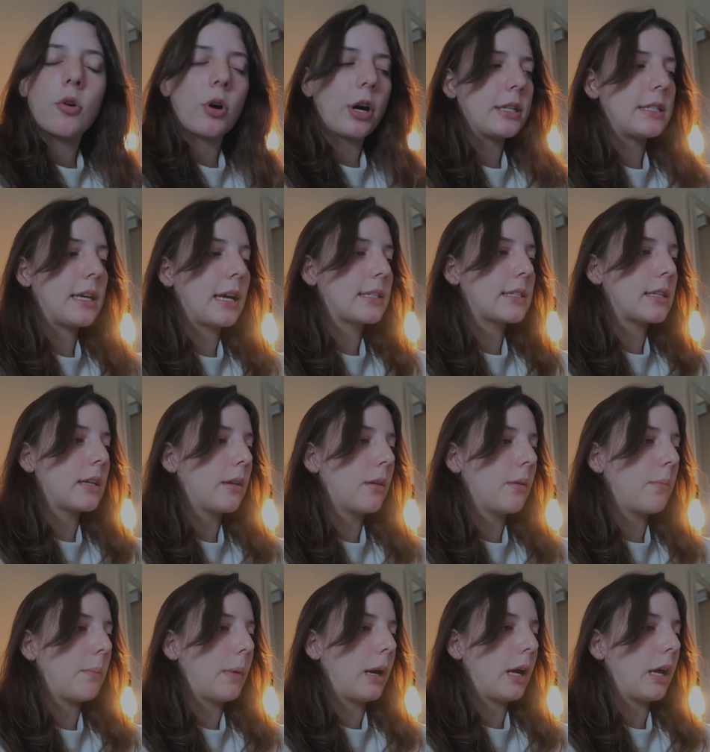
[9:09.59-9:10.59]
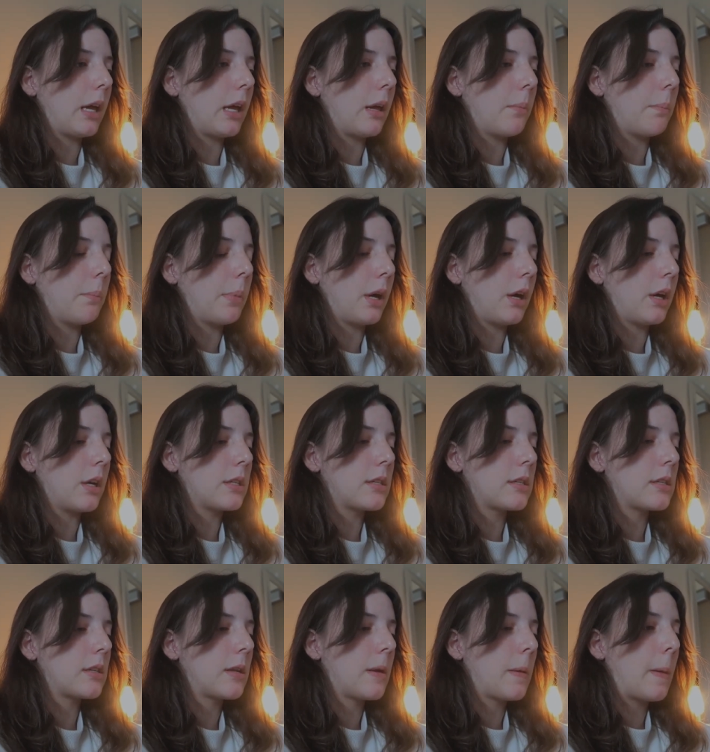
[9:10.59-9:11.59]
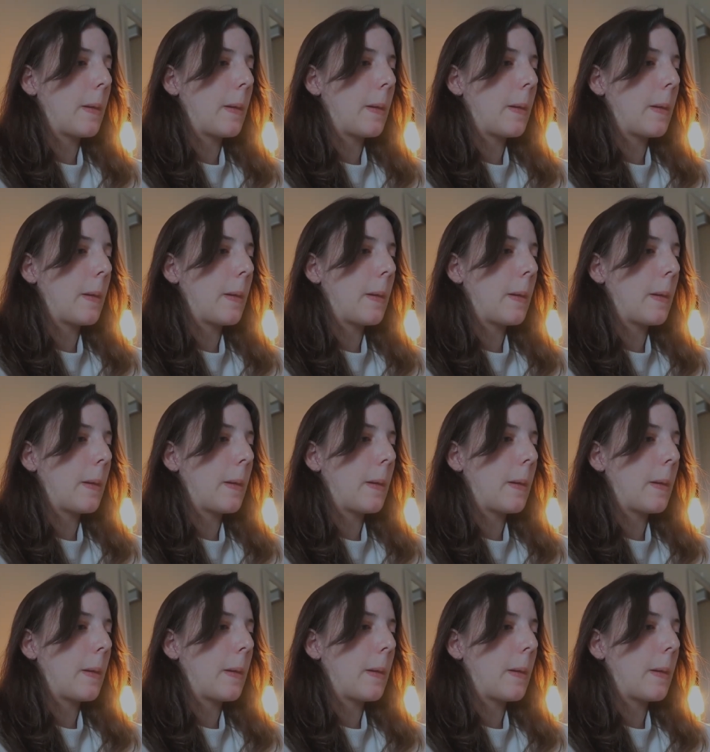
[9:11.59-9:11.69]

or I texted my boss